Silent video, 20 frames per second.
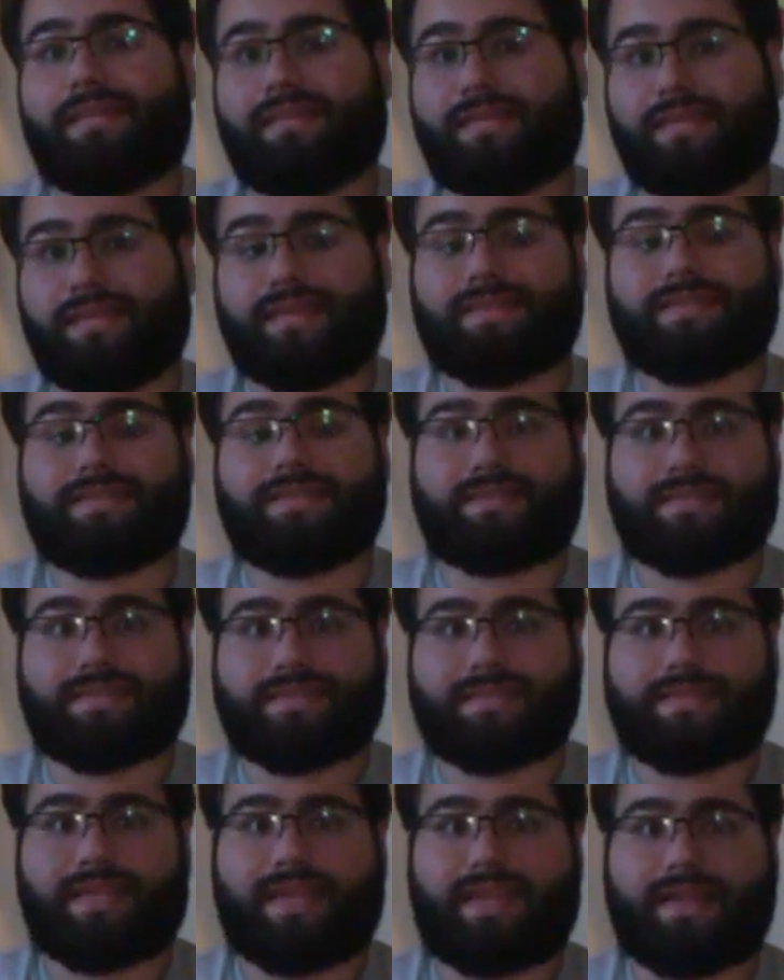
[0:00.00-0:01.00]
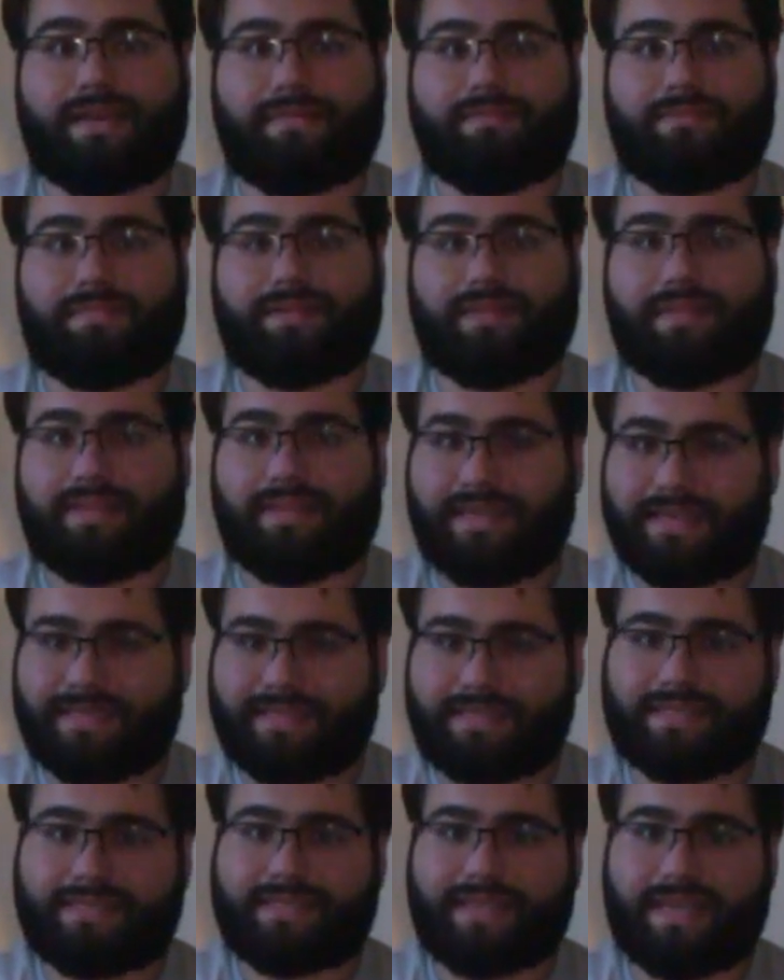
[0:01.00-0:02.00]
is a setup.
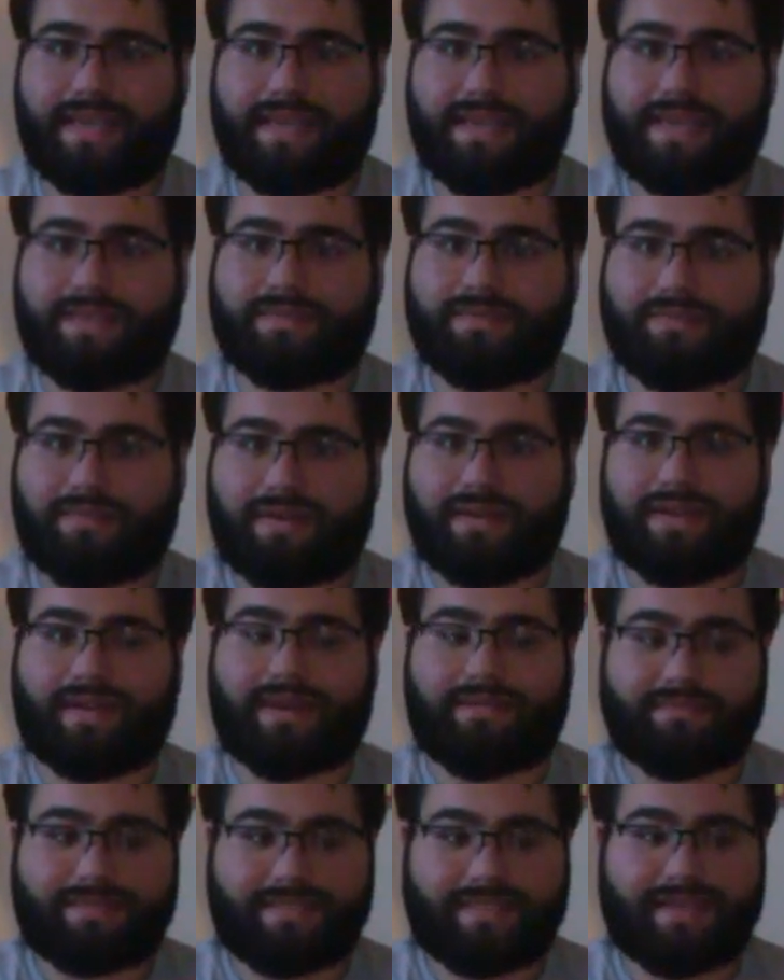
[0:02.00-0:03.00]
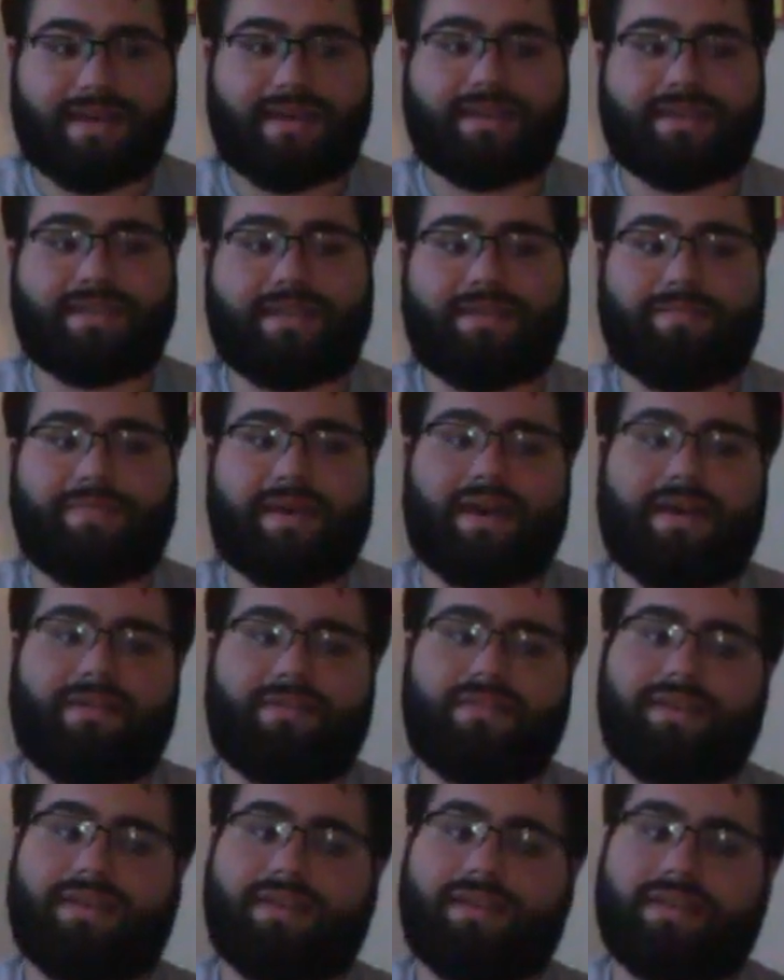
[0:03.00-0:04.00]
This is what I'm talking
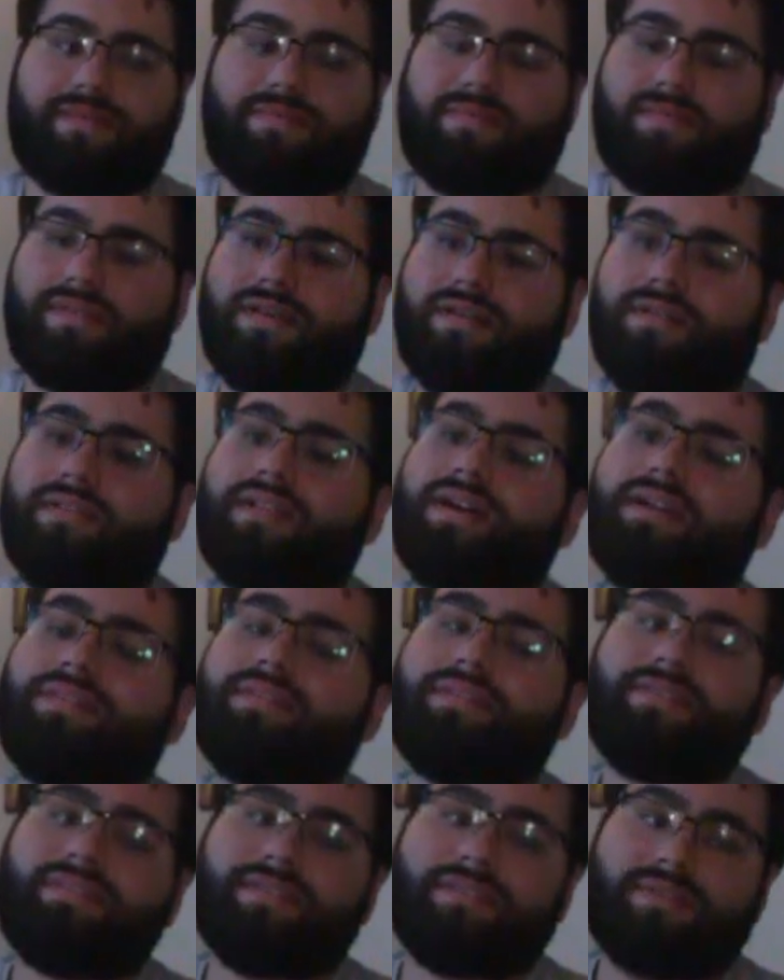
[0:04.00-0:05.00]
about. We're no longer in the